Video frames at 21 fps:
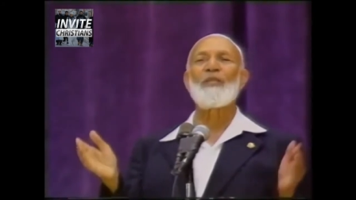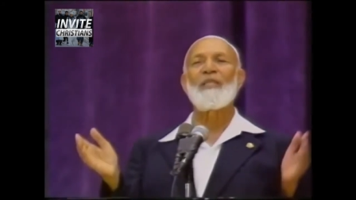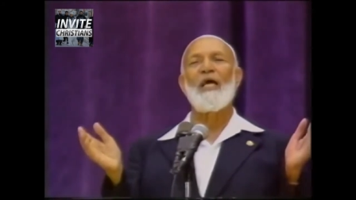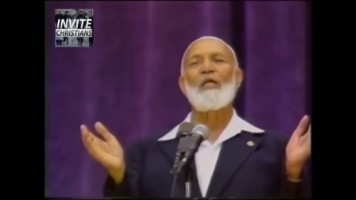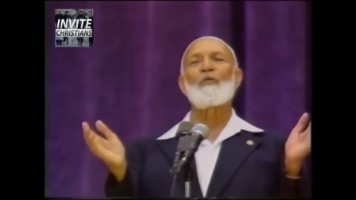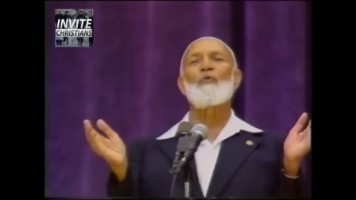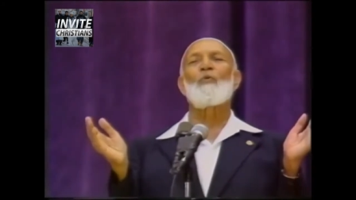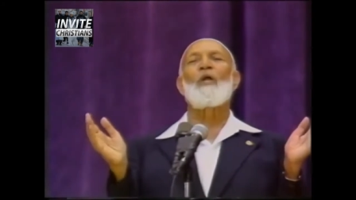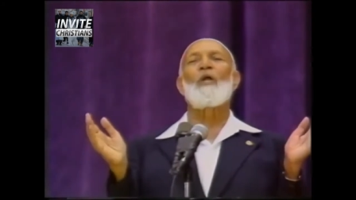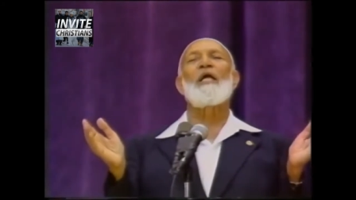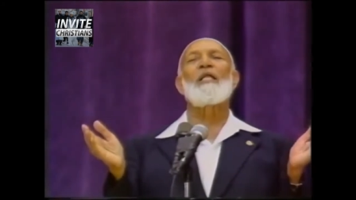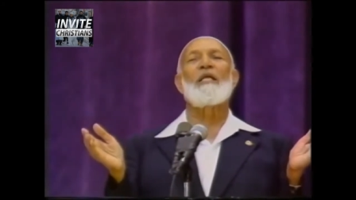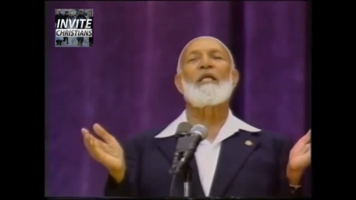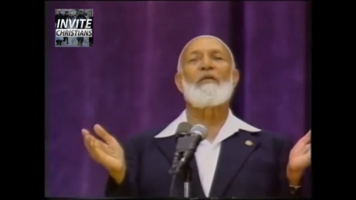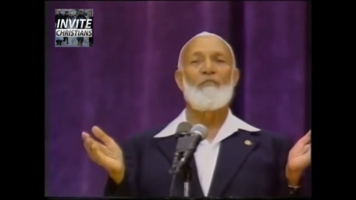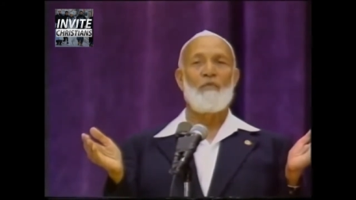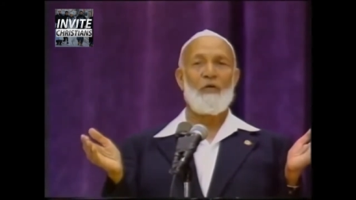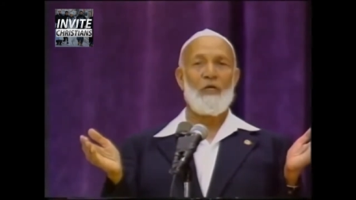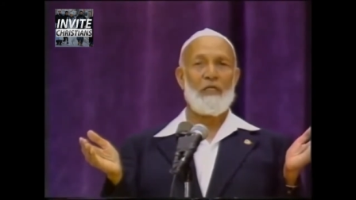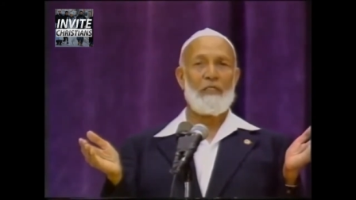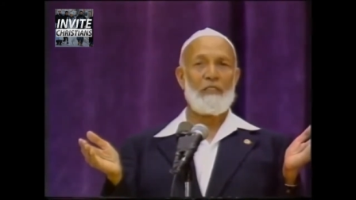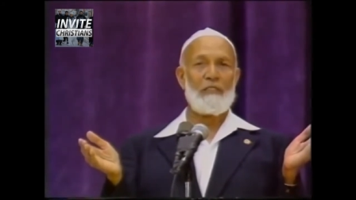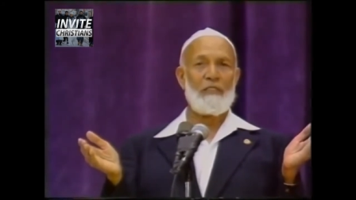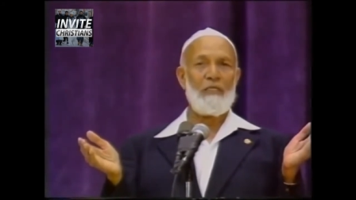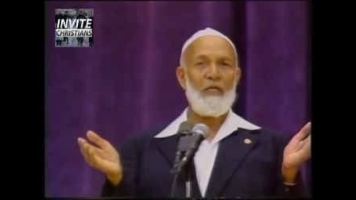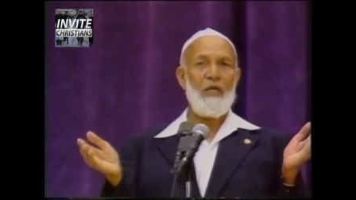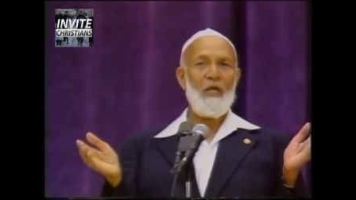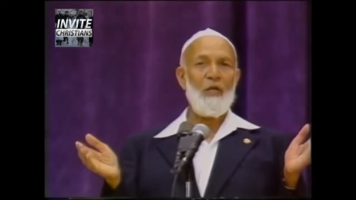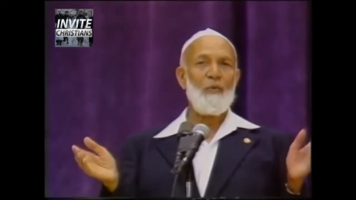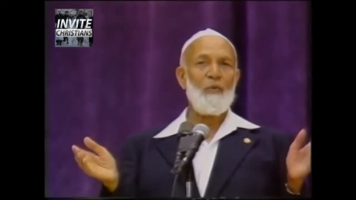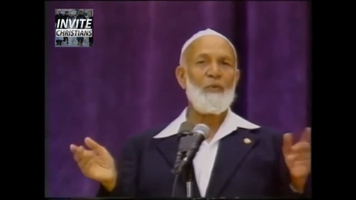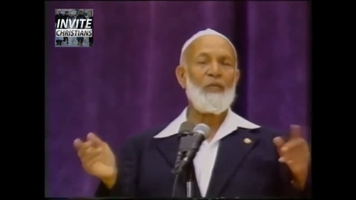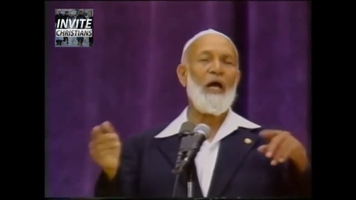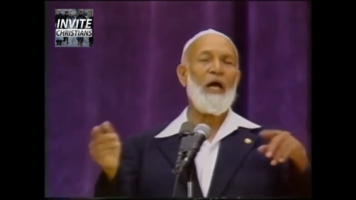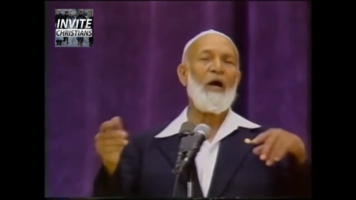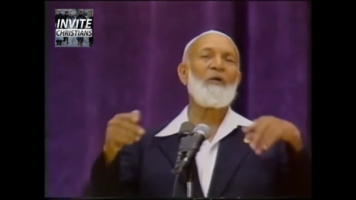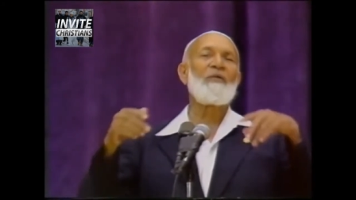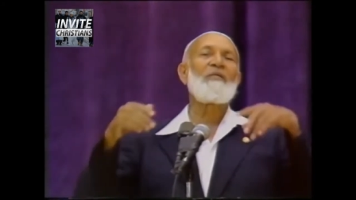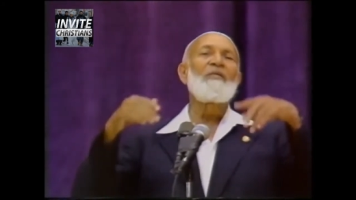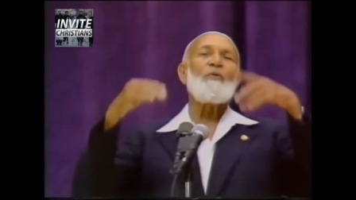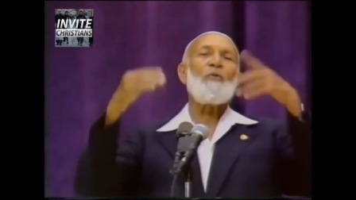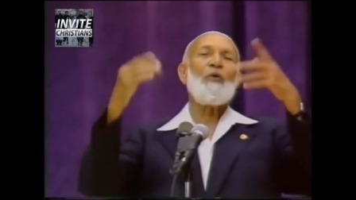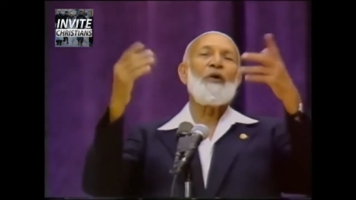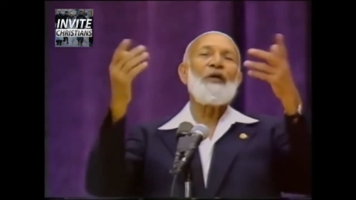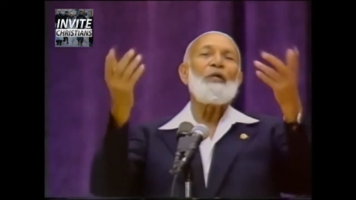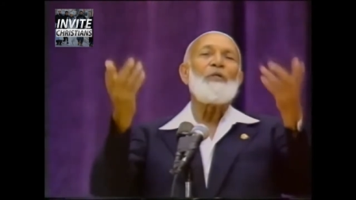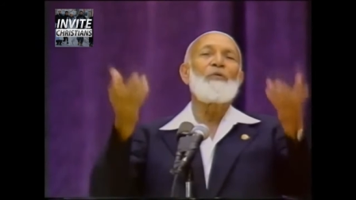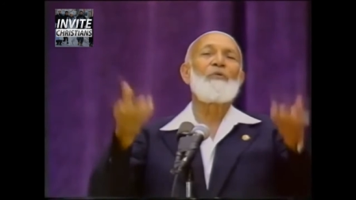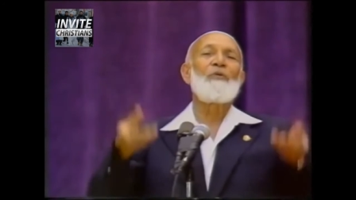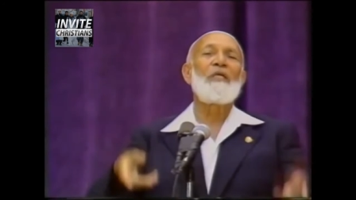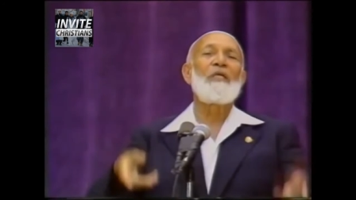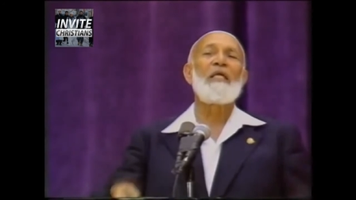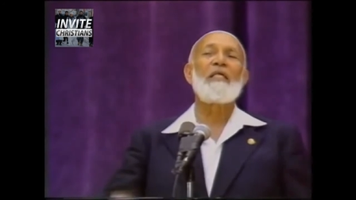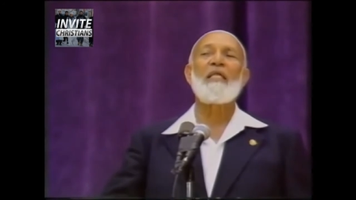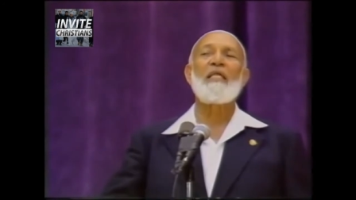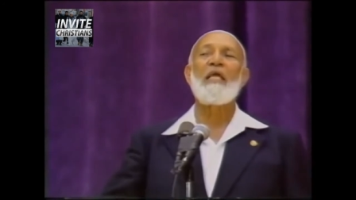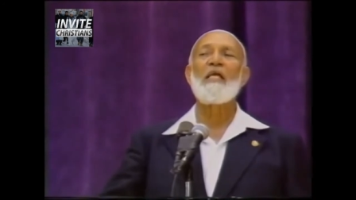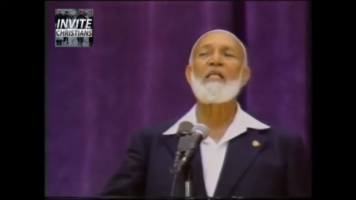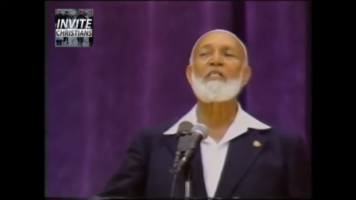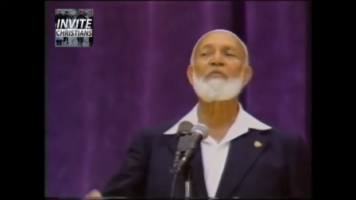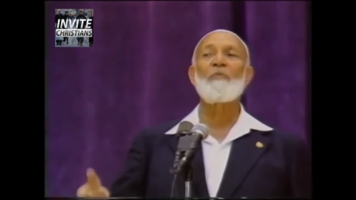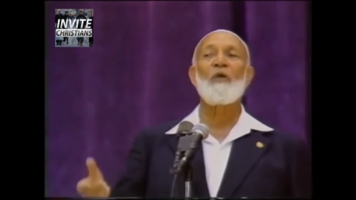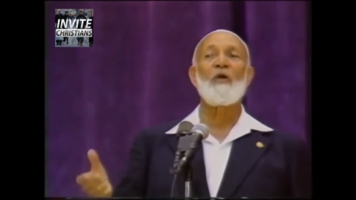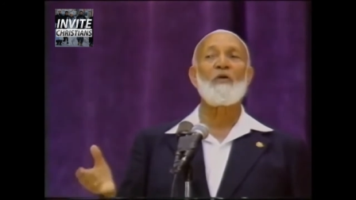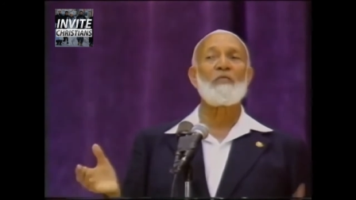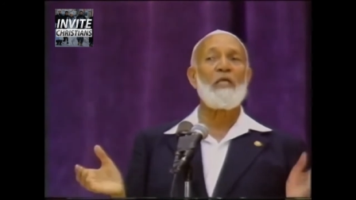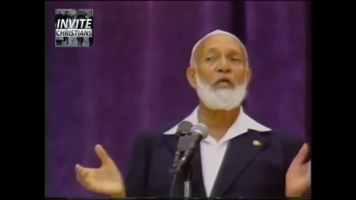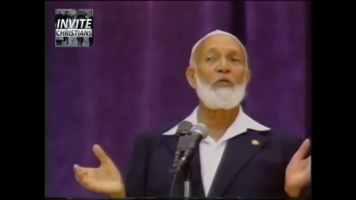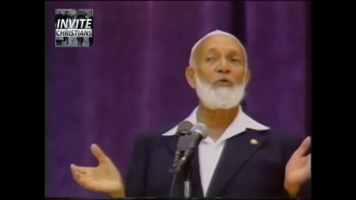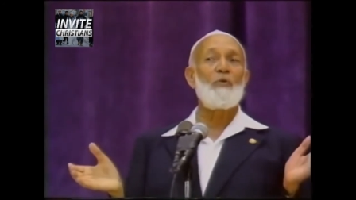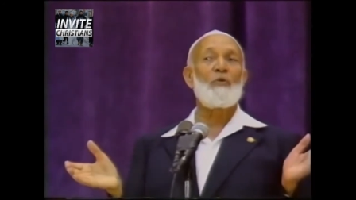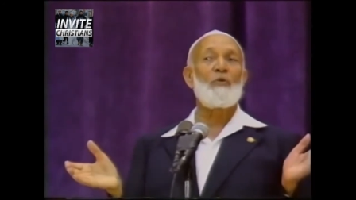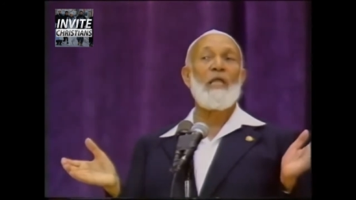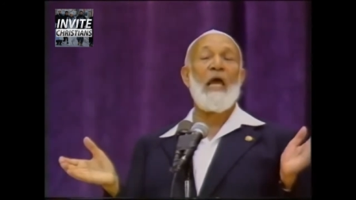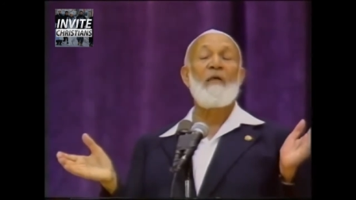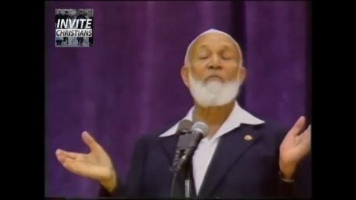on that Quranic verse, without going into details, because I knew